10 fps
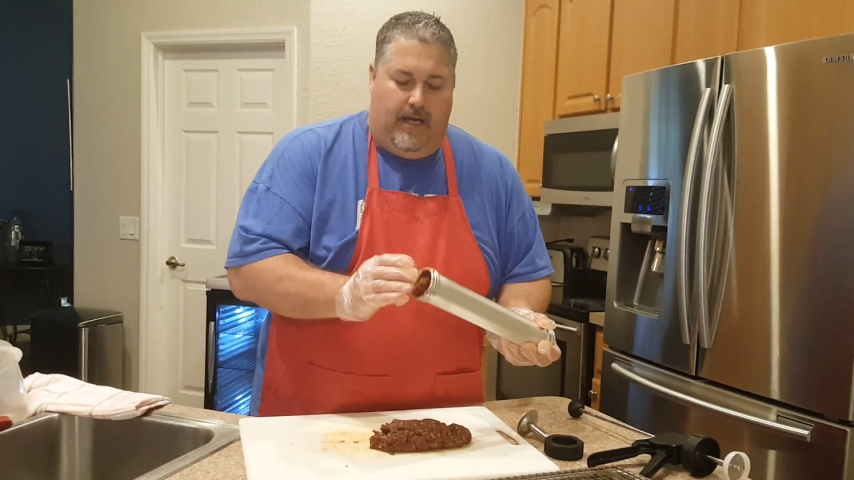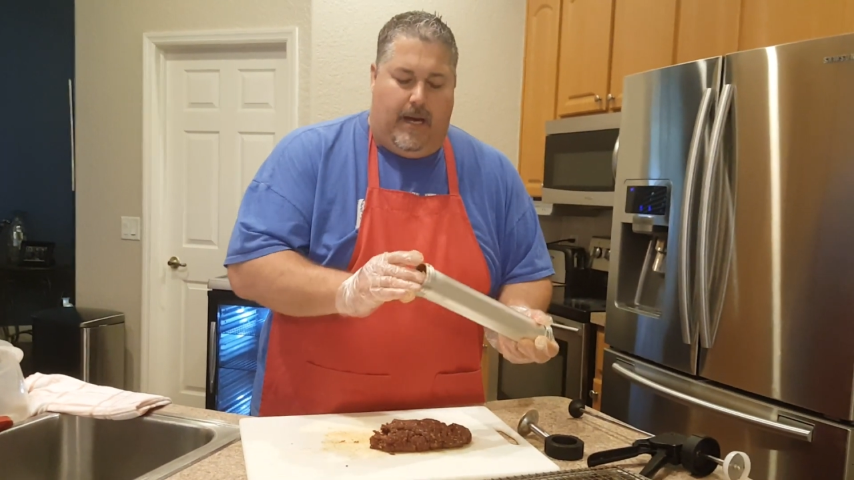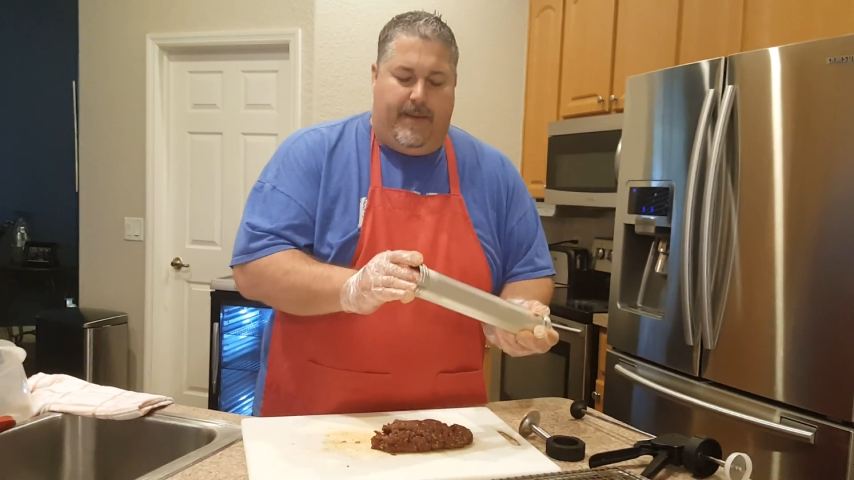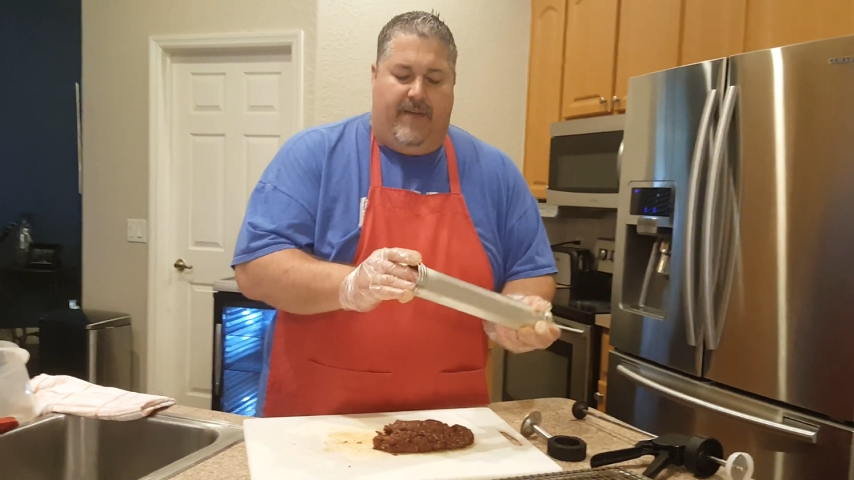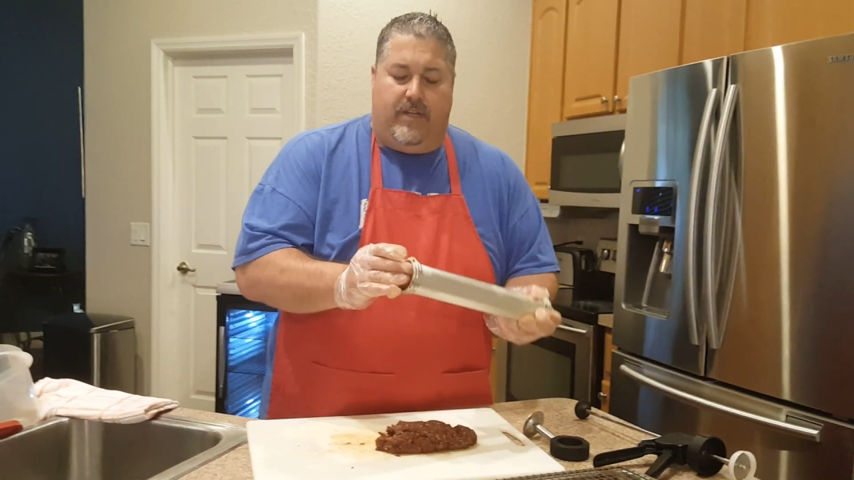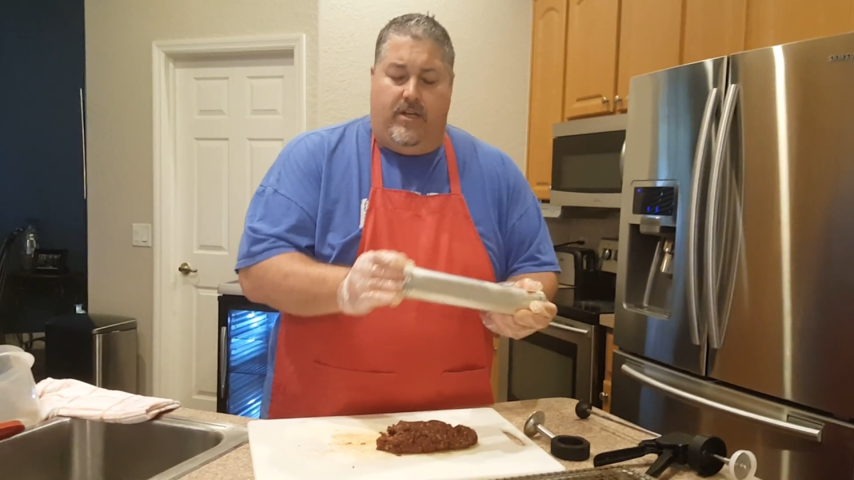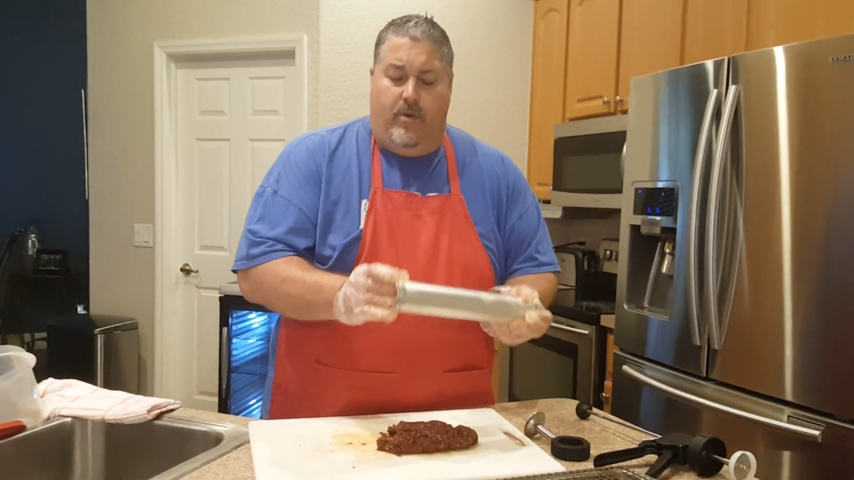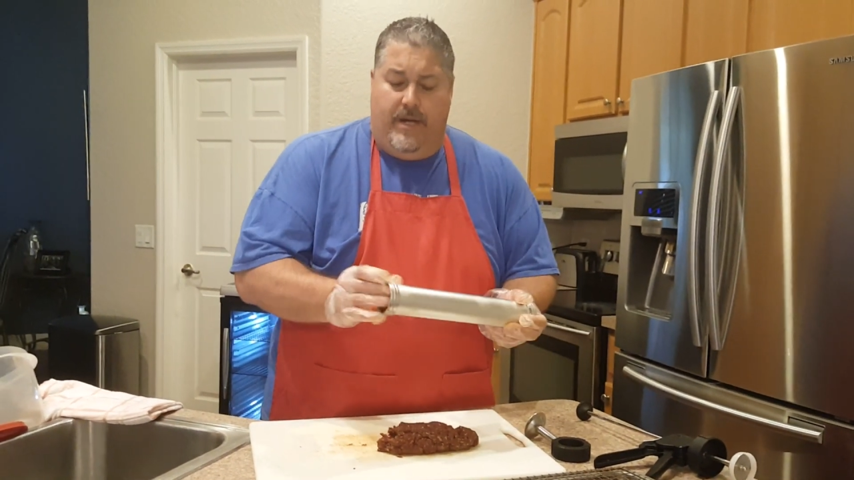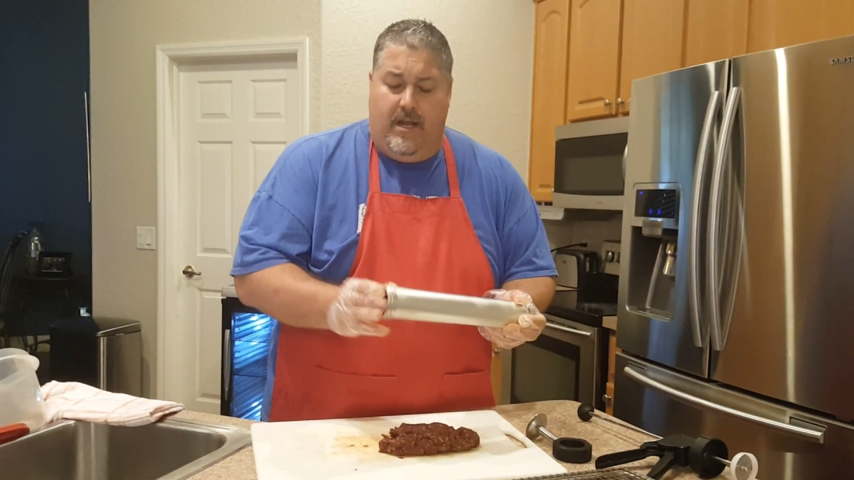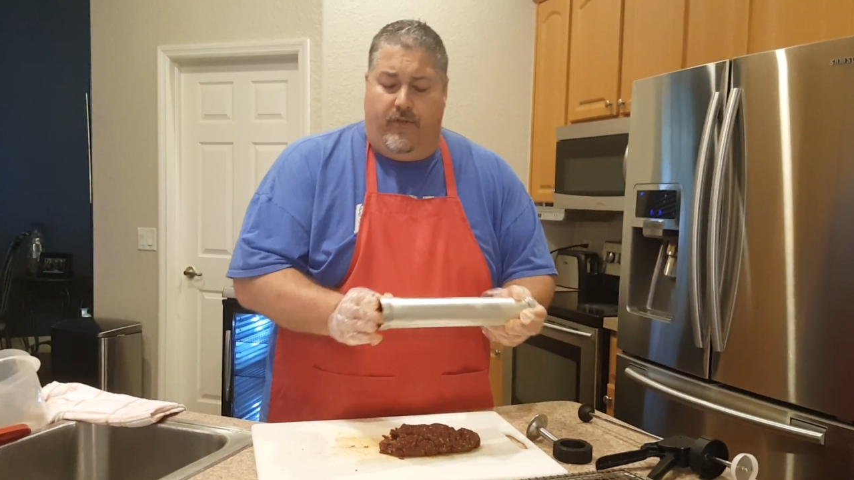I'm gonna have to
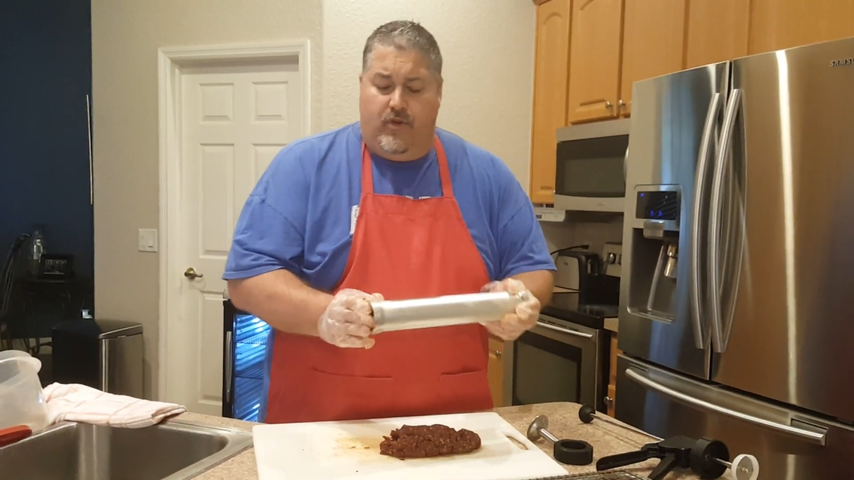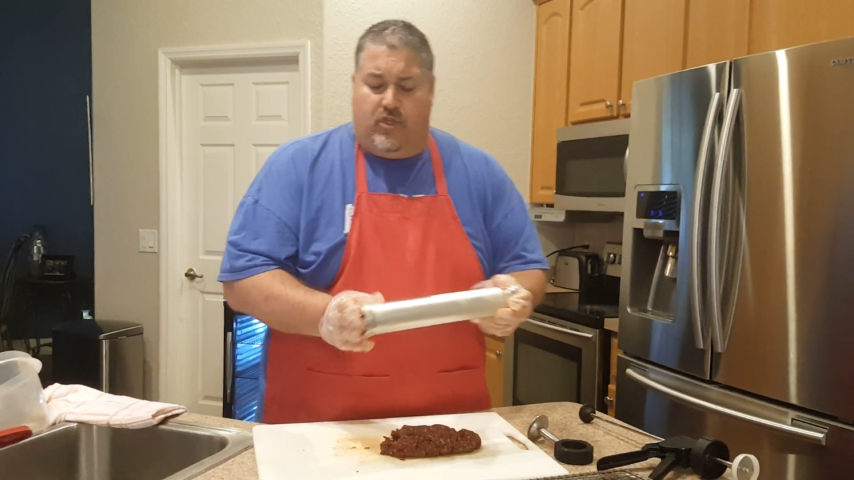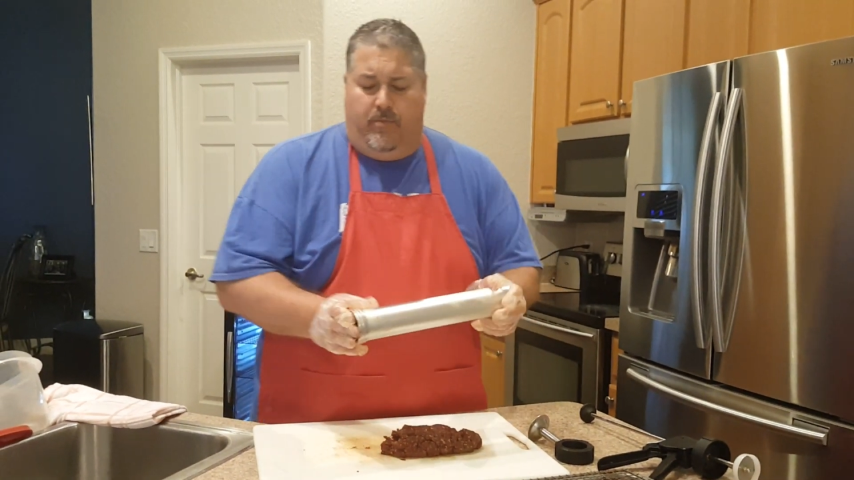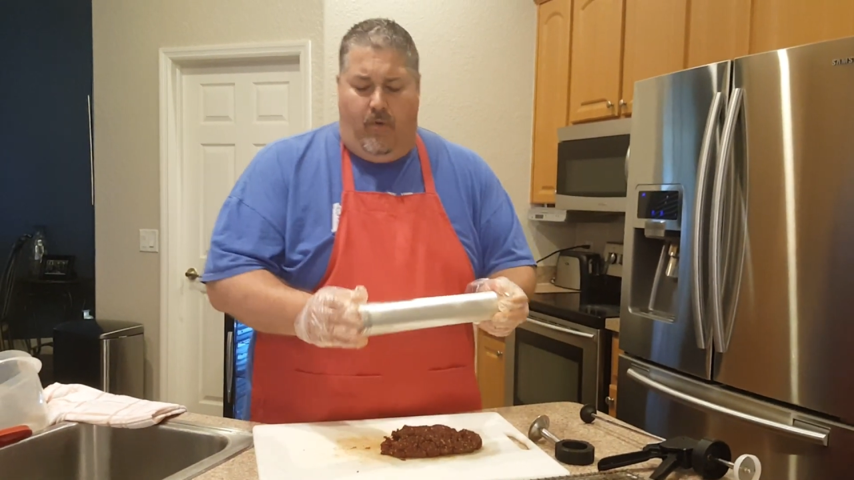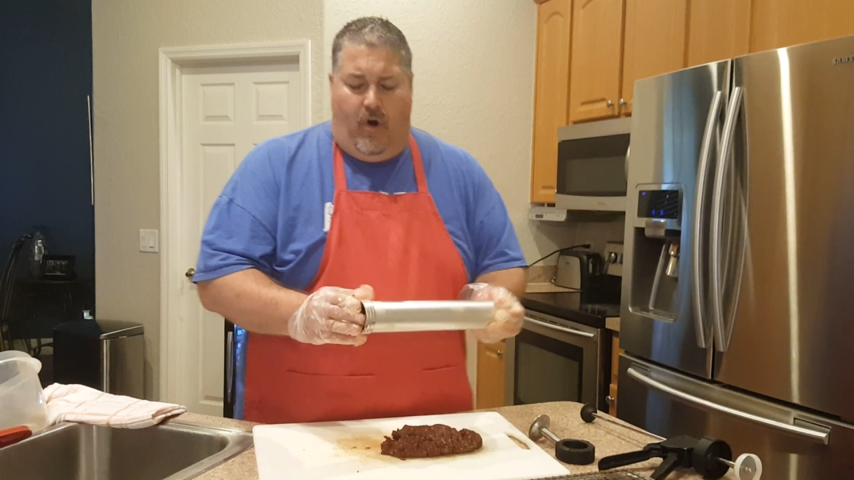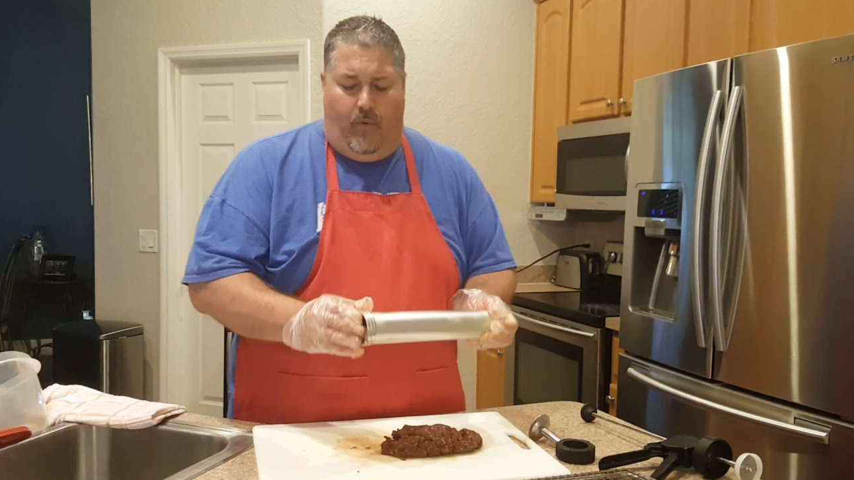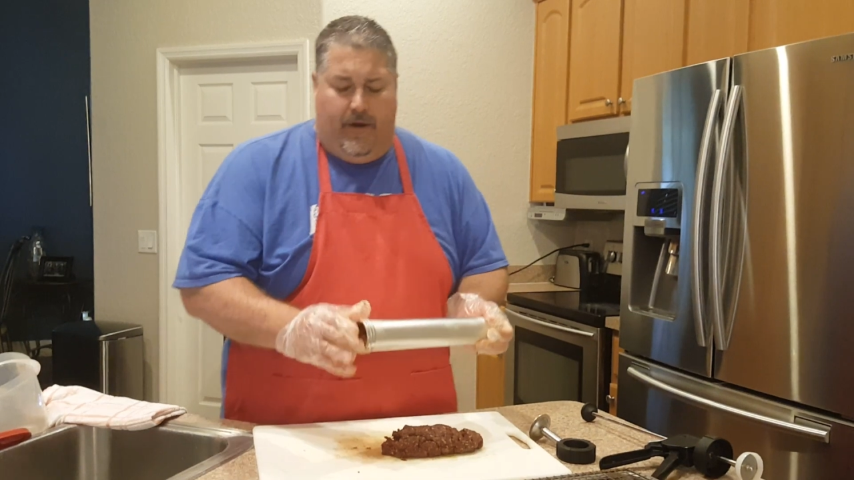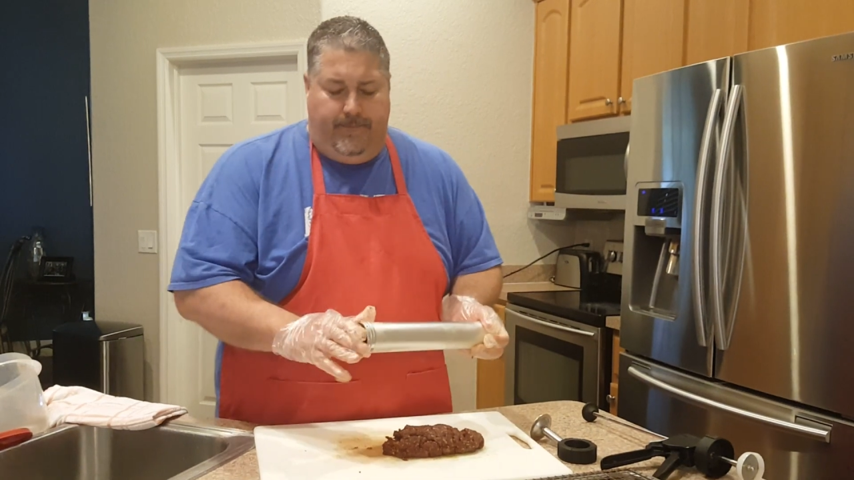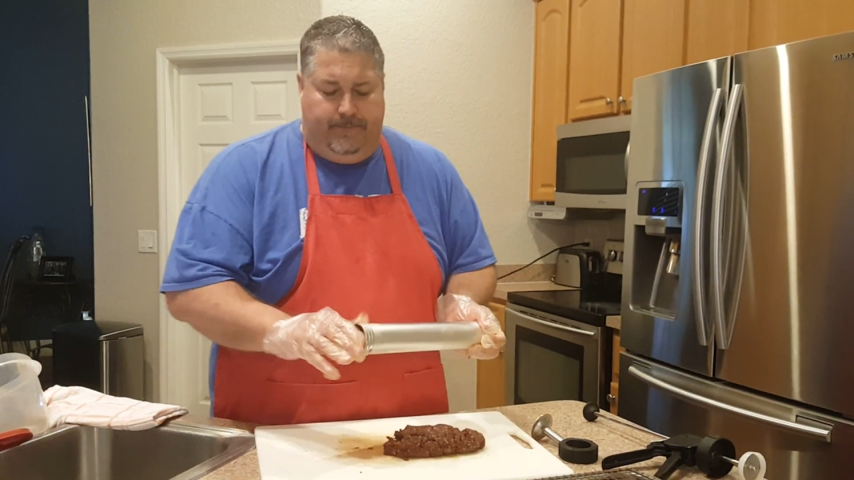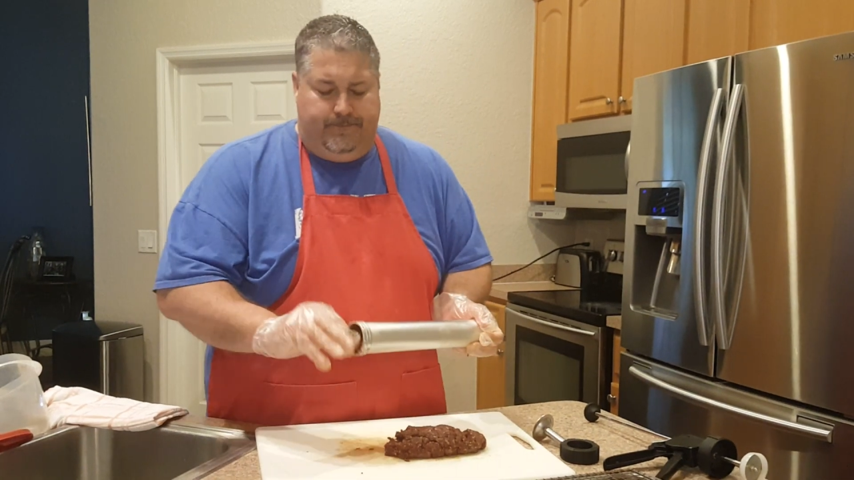do another small
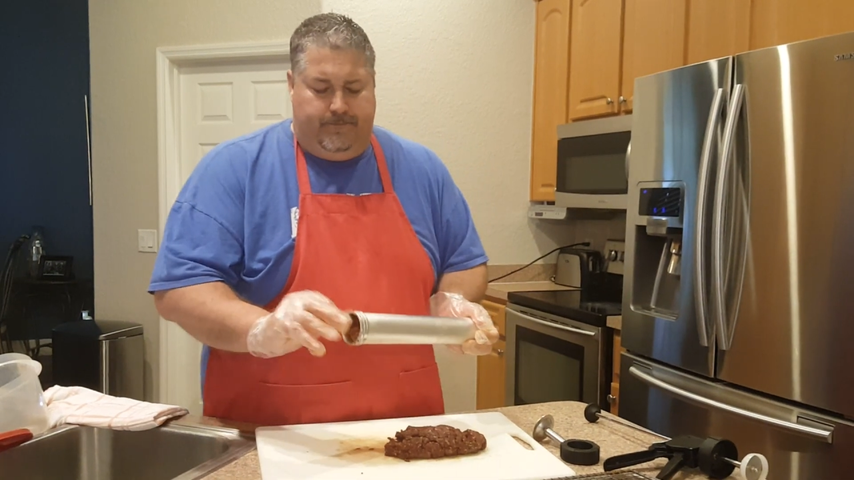one.